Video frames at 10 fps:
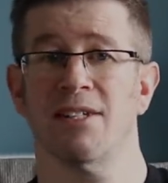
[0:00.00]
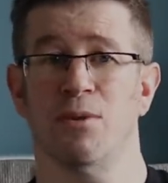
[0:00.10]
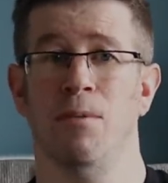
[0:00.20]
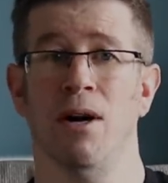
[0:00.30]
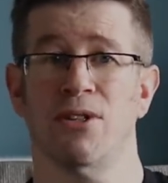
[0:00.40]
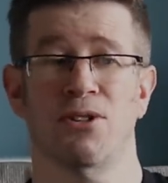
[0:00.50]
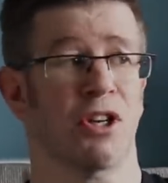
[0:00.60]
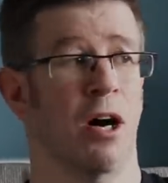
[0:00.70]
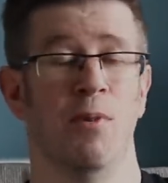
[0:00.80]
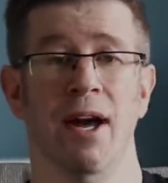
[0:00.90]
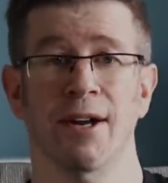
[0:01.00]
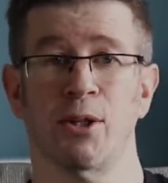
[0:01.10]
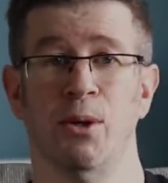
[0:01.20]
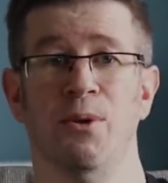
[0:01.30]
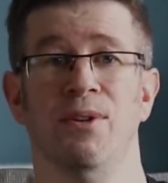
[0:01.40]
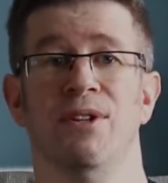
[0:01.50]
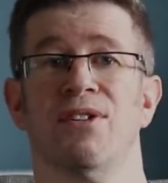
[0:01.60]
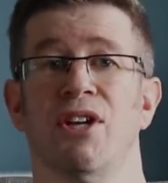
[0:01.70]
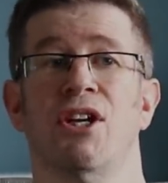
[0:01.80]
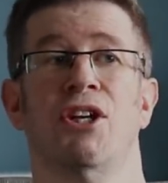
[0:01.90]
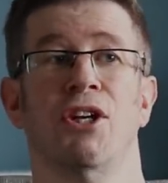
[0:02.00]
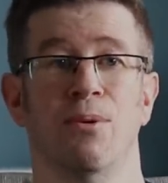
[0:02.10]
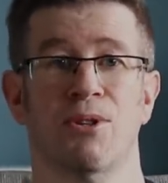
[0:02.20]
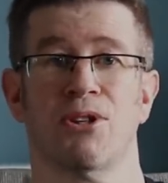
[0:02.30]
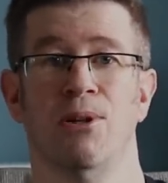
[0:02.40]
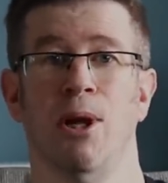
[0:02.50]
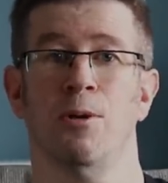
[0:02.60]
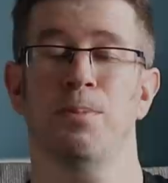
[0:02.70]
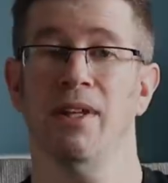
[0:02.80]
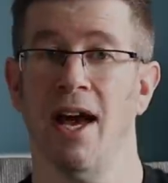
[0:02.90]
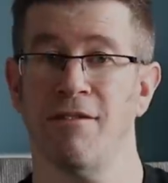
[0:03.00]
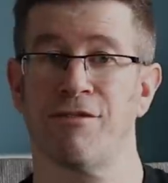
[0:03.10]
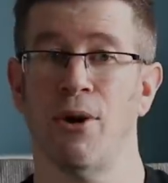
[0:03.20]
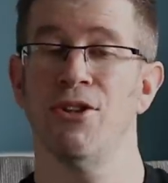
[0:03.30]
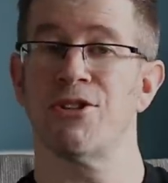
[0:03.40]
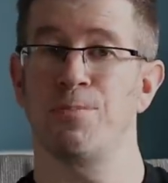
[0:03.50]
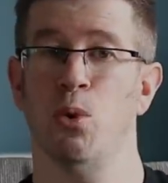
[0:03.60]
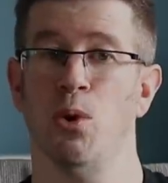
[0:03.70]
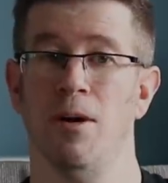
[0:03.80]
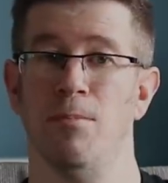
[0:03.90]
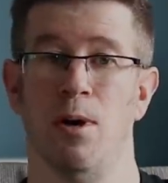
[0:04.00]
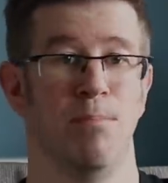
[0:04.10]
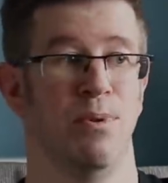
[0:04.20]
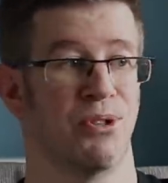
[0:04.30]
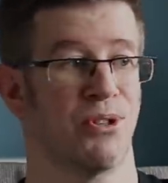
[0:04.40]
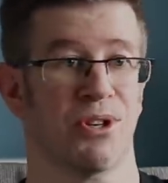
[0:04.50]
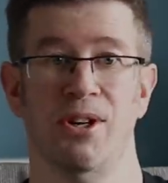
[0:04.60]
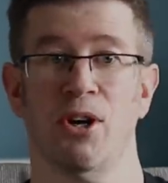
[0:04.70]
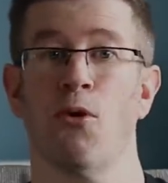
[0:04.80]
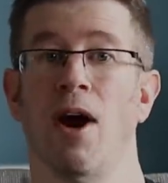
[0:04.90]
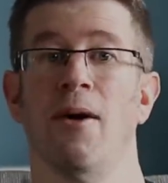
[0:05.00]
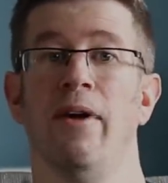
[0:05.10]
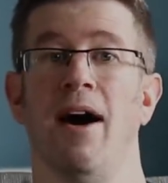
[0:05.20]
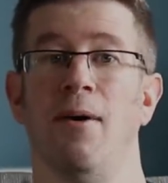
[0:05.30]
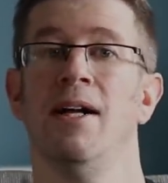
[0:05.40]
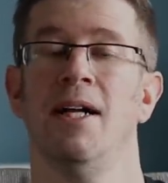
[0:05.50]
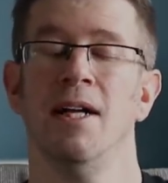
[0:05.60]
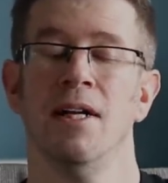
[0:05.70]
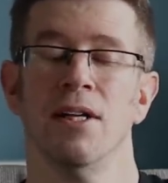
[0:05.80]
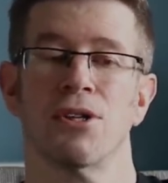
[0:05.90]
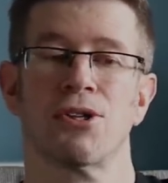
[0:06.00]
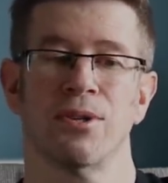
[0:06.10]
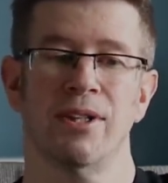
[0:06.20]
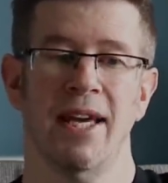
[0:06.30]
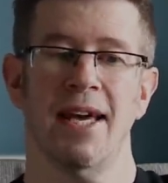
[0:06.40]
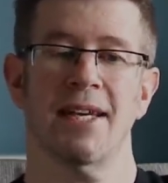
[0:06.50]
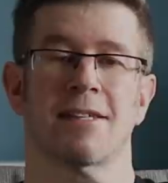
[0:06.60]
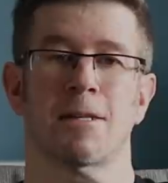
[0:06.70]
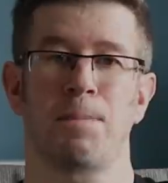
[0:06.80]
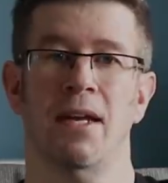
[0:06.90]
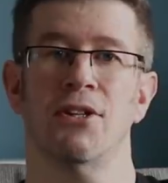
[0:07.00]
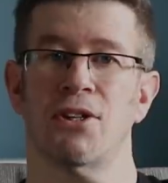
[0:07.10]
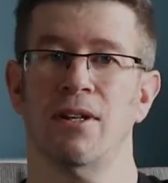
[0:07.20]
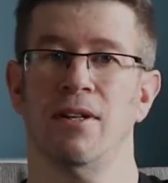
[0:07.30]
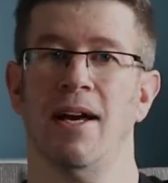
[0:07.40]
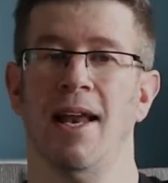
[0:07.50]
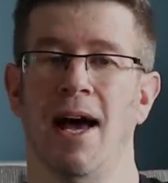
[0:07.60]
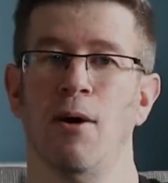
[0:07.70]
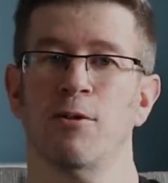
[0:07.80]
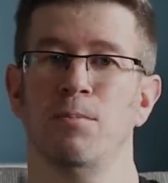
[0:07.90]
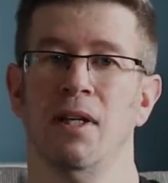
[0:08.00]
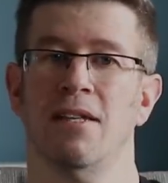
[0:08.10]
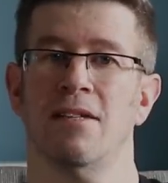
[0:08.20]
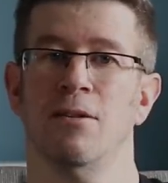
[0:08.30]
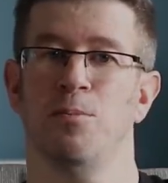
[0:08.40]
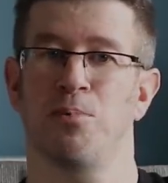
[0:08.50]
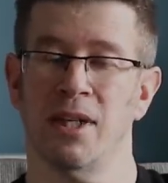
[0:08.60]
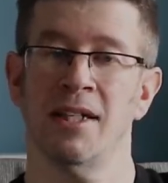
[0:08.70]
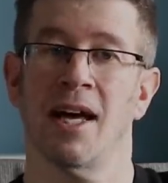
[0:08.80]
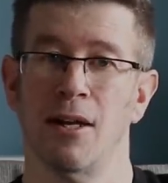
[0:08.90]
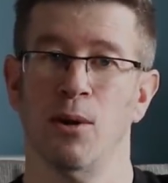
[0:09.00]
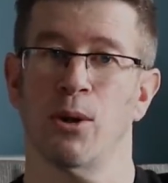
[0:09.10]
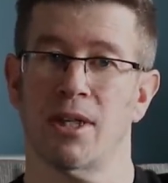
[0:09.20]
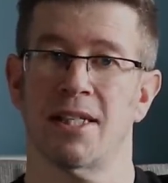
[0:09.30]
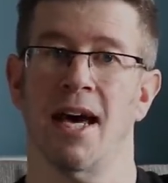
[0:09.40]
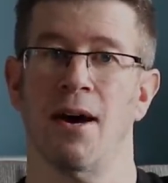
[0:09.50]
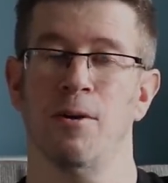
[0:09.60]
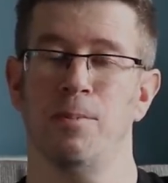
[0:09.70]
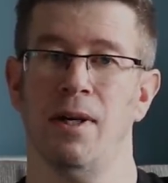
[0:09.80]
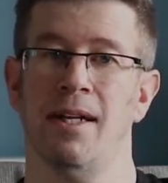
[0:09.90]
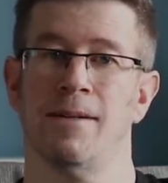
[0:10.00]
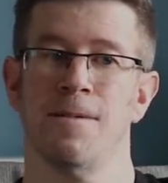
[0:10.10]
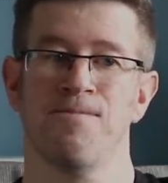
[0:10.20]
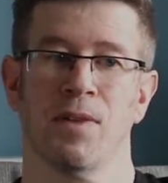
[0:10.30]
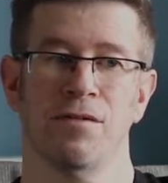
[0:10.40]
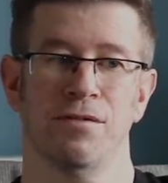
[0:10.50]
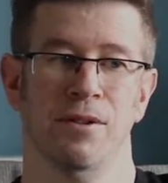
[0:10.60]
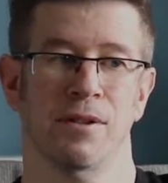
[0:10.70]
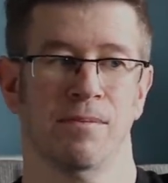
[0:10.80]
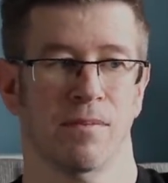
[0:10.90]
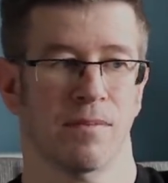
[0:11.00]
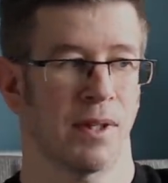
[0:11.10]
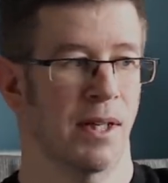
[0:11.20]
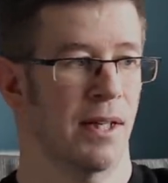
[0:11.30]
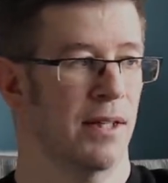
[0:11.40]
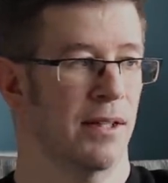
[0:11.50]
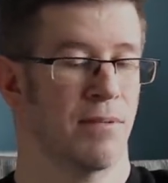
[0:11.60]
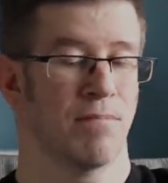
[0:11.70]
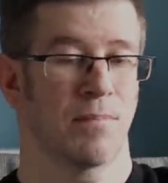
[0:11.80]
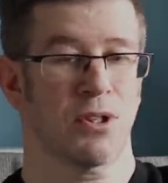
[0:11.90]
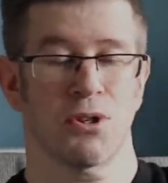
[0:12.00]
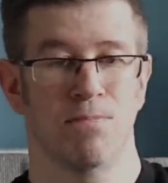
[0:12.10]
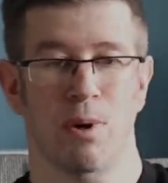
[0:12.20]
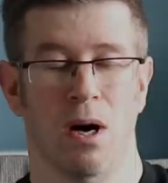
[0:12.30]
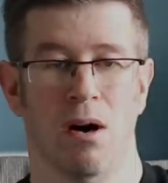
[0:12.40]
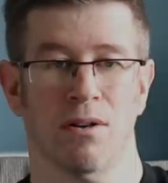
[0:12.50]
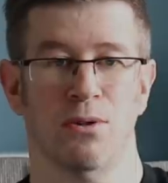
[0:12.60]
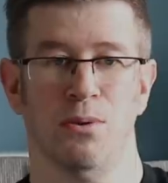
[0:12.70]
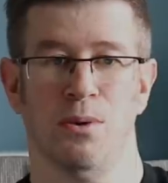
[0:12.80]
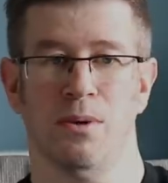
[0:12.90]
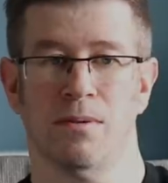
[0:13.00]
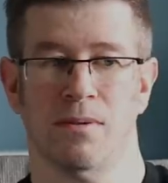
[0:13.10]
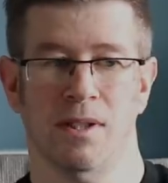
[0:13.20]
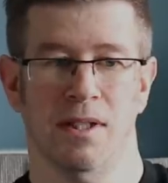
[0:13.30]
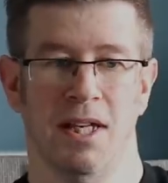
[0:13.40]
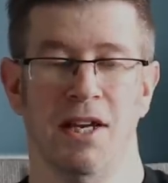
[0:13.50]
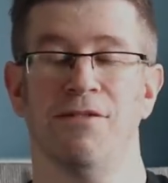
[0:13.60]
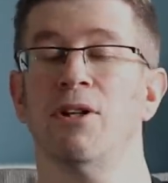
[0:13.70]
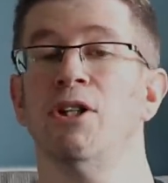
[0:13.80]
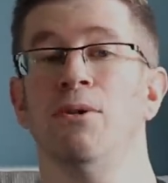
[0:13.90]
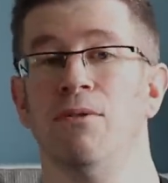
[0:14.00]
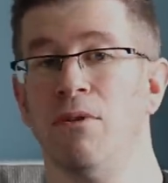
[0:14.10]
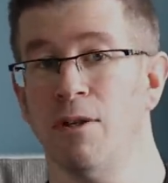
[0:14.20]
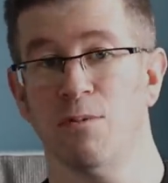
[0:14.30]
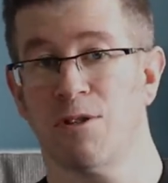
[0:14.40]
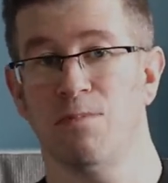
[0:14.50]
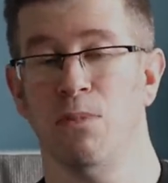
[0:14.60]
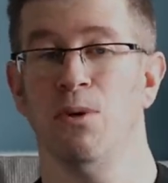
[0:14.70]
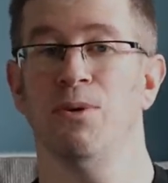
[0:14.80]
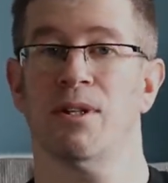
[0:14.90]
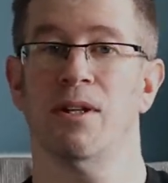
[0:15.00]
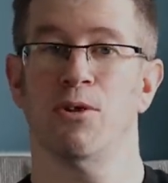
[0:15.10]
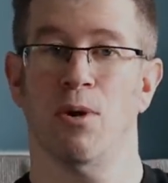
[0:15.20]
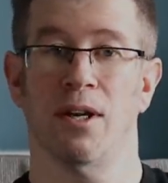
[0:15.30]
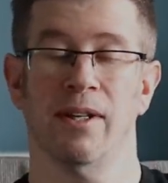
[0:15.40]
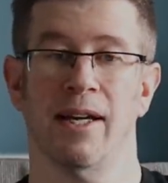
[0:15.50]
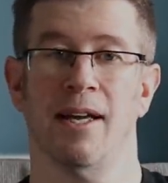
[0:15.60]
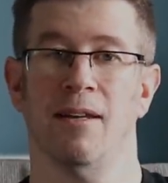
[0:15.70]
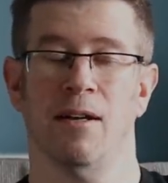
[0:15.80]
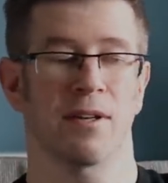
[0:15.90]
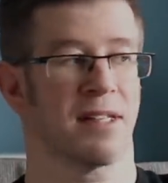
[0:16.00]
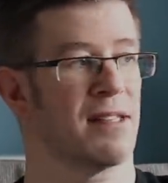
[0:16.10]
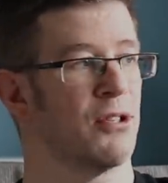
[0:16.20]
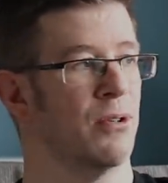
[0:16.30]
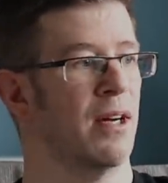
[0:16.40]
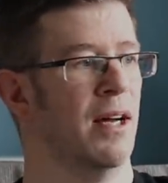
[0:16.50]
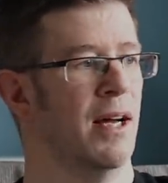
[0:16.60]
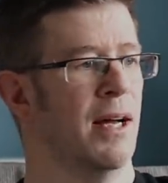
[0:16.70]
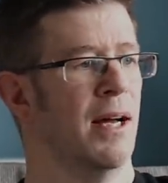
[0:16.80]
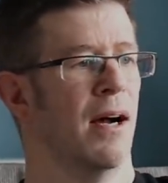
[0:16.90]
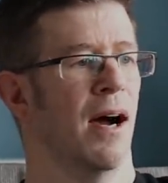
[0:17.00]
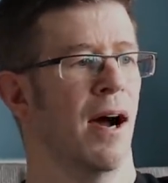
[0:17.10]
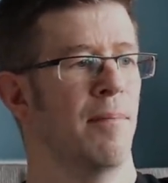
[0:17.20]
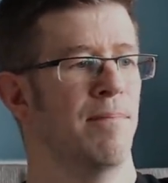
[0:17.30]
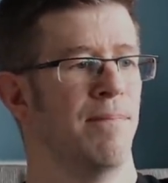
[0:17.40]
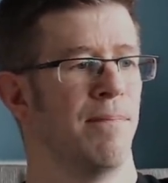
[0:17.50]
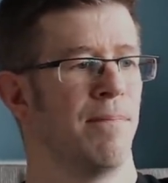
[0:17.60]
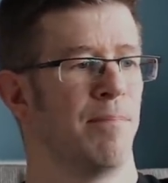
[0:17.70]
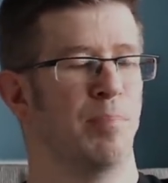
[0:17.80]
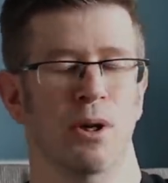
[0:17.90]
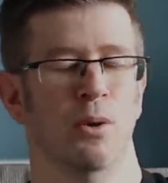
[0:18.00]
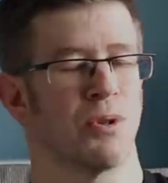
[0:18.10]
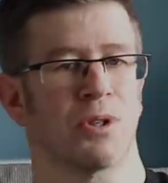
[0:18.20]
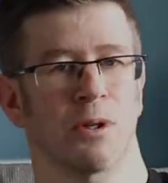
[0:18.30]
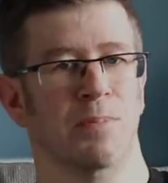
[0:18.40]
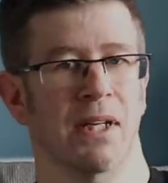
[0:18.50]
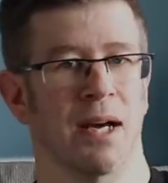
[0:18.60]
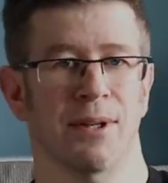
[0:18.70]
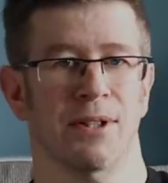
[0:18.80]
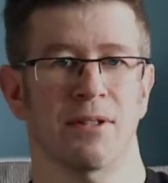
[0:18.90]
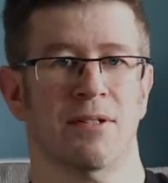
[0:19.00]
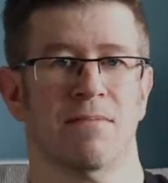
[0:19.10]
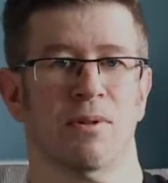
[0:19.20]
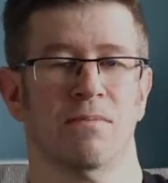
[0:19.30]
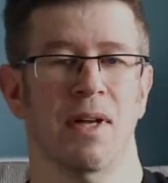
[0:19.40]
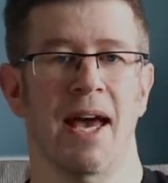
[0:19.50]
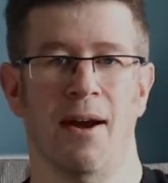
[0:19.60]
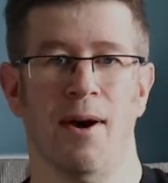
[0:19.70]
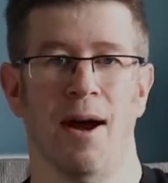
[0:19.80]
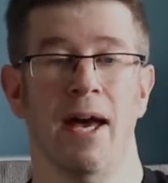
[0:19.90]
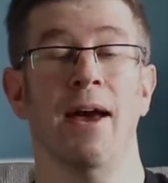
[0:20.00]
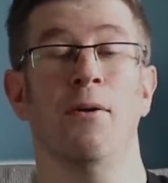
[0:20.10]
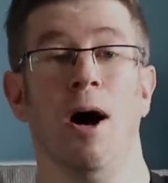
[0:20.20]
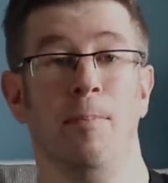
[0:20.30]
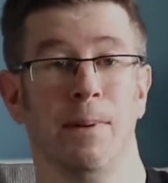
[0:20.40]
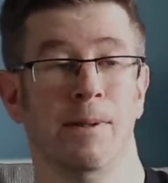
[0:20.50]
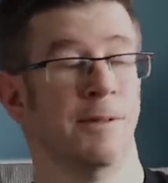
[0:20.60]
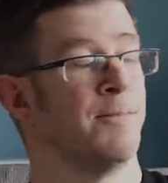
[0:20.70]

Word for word: So I might just come around a corner and there's a huge slope and that front Sportline bumper is just going to ground out. So the suspension allowed me to bring that look down a bit for parked or if I knew the road was smooth, I can drive it that low, etc. Um, but also be able to just air out, air up.